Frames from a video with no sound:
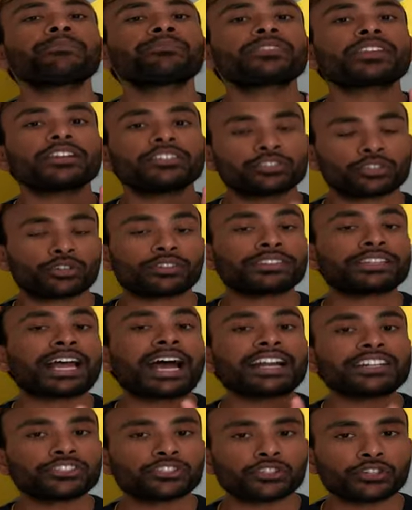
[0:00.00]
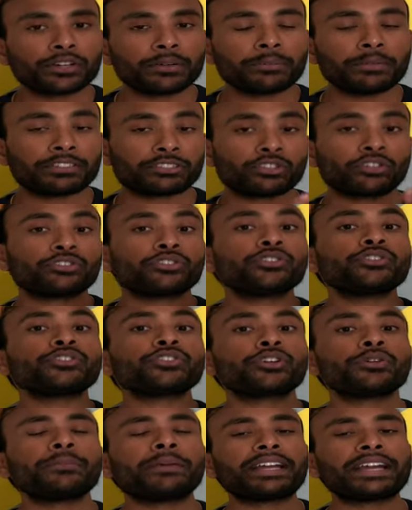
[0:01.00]
So that should, so you
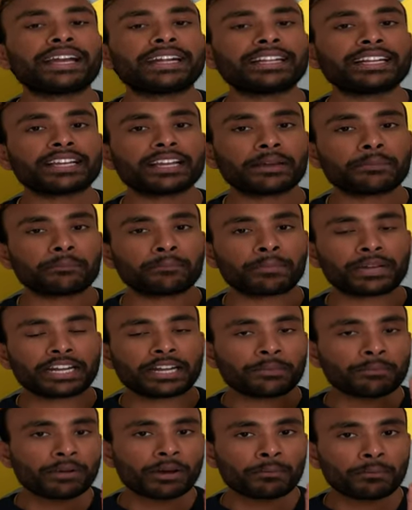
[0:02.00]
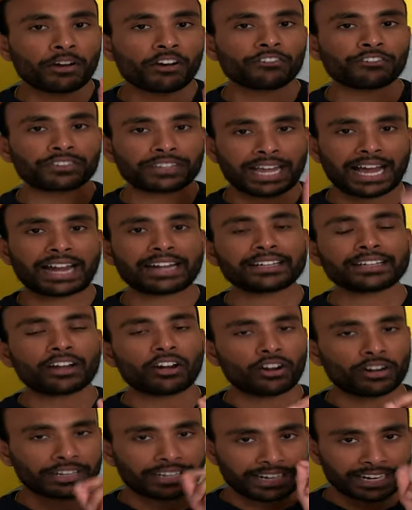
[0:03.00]
should be getting a minimum of that
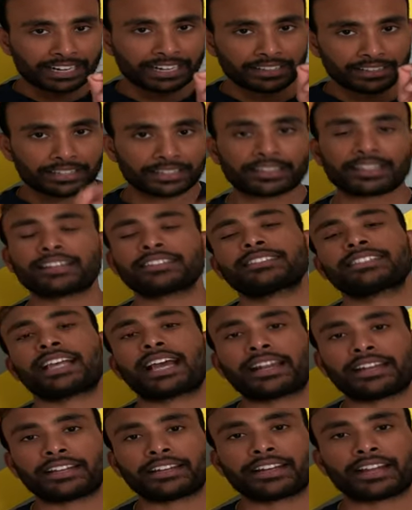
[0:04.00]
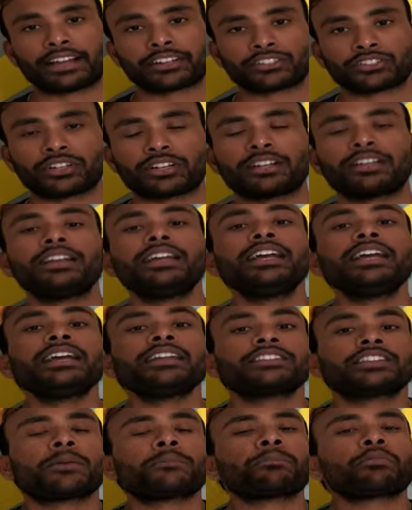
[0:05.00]
or greater than that salary, actually.
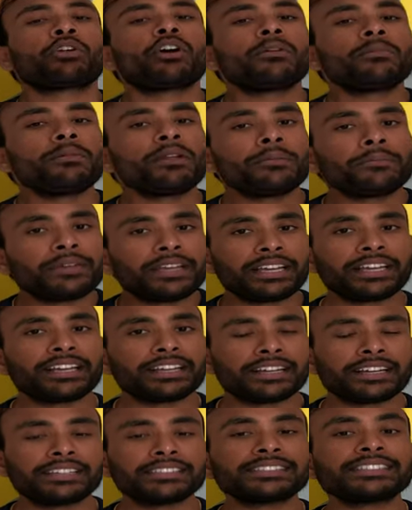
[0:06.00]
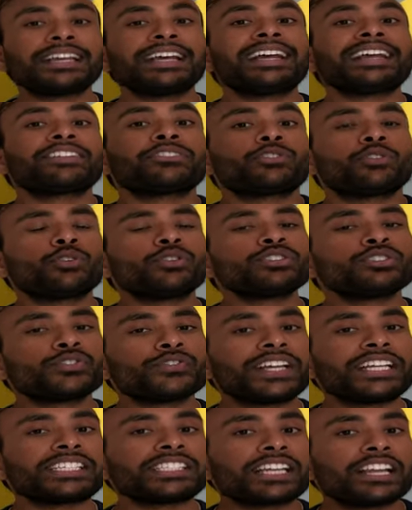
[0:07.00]
The problem here is those
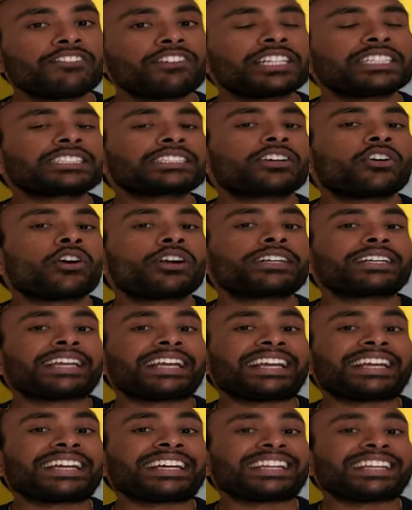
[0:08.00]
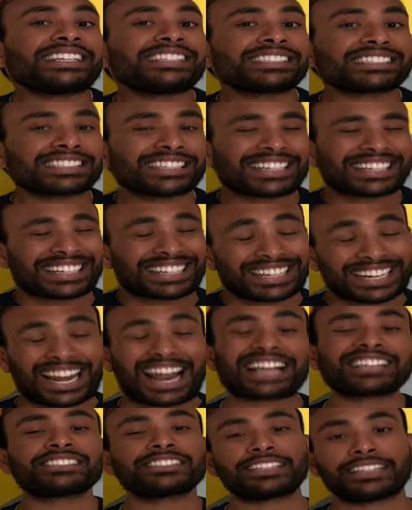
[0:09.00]
wage levels got increased
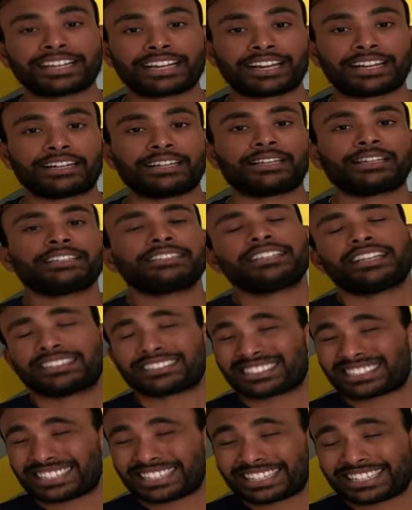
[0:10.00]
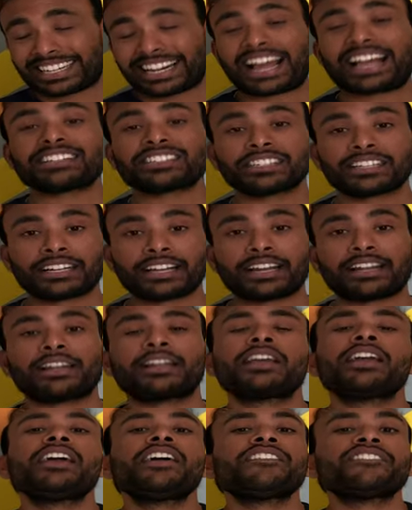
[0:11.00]
drastically. Yes, drastically.
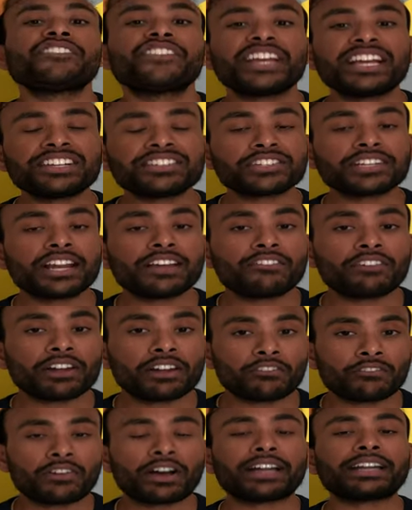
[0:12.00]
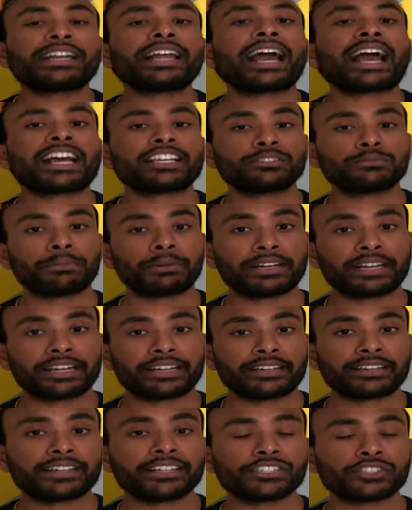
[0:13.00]
Wage level 1 has been
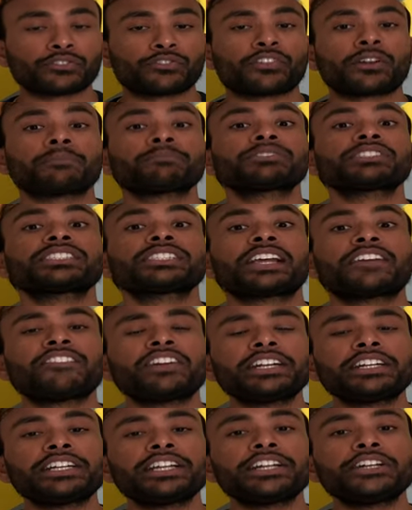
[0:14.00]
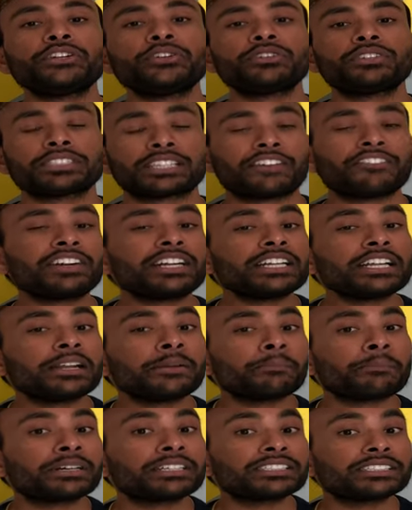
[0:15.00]
increased from 17th
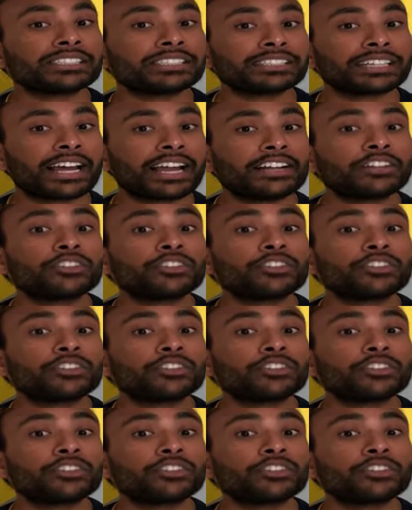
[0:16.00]
percentile